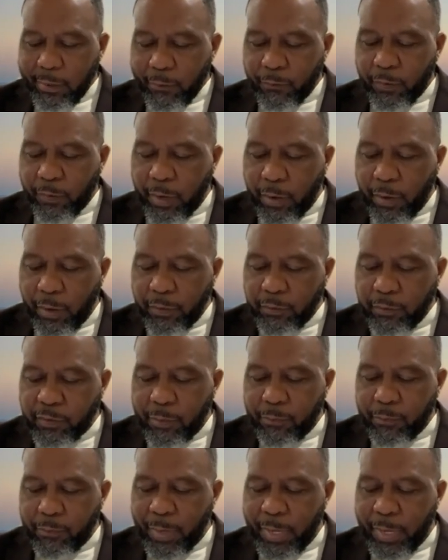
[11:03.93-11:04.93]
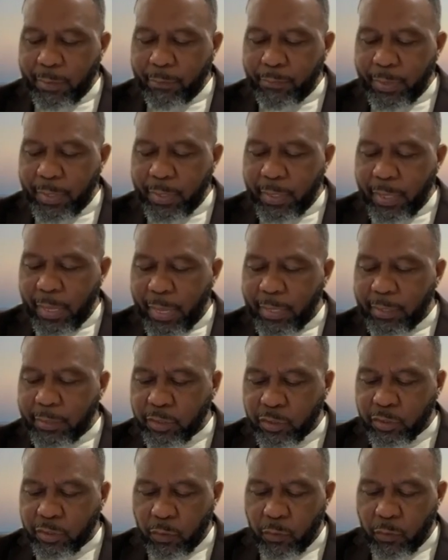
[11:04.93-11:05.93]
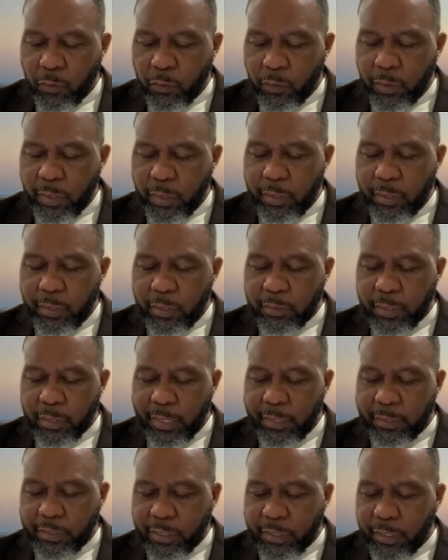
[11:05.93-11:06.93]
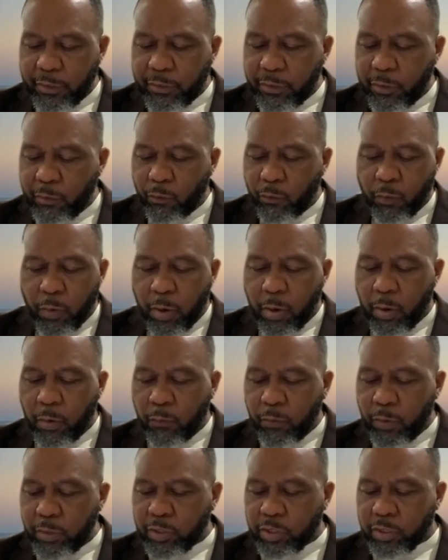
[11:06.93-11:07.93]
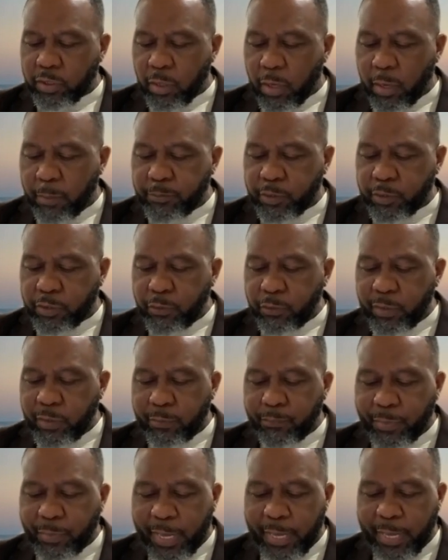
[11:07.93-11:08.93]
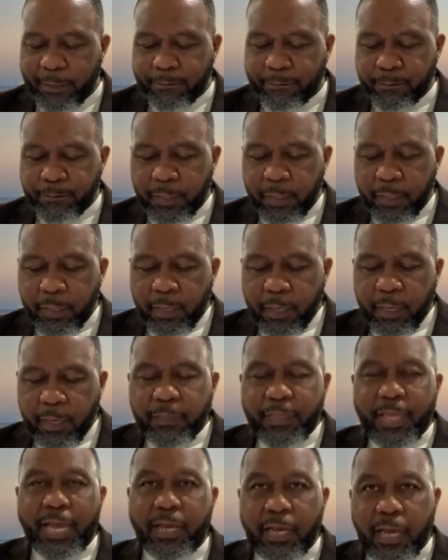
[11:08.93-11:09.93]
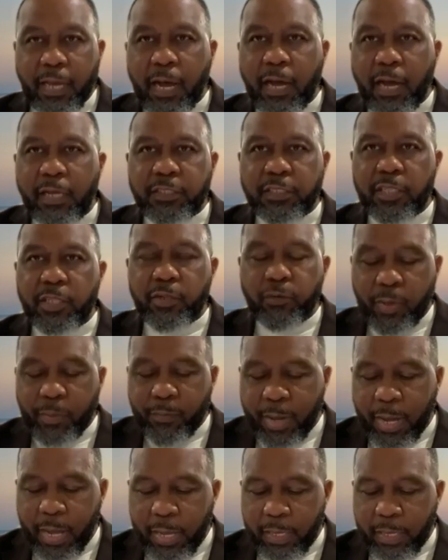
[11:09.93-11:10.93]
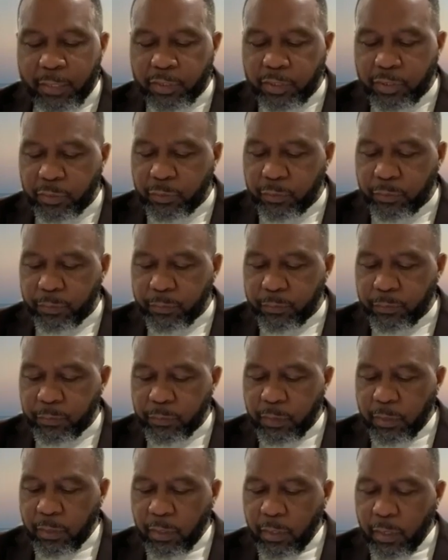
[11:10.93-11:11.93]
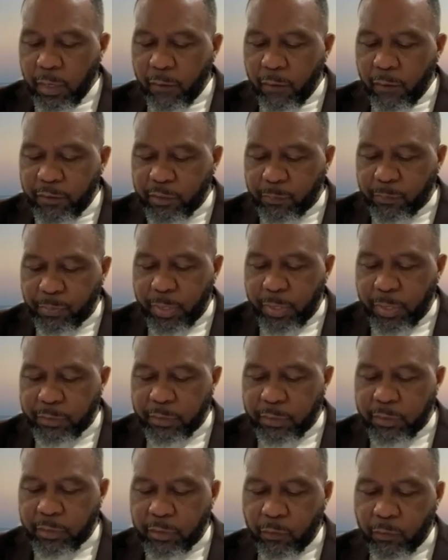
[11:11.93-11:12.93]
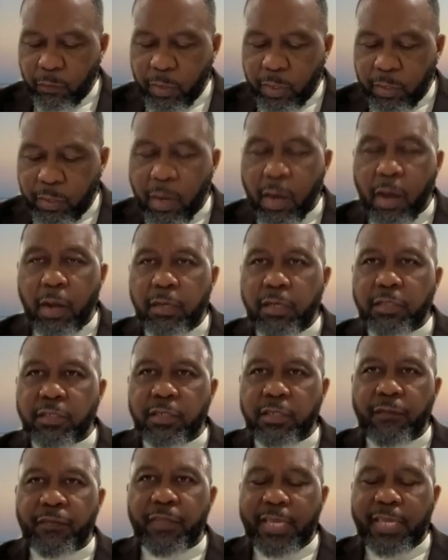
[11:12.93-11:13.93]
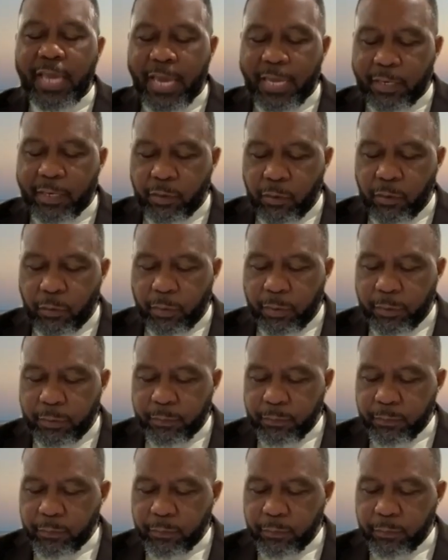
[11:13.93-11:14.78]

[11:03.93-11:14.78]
For others, it may be a sore. It is a tender and raw with sharp shooting pain that constantly reminds you of his presence, regardless of the category.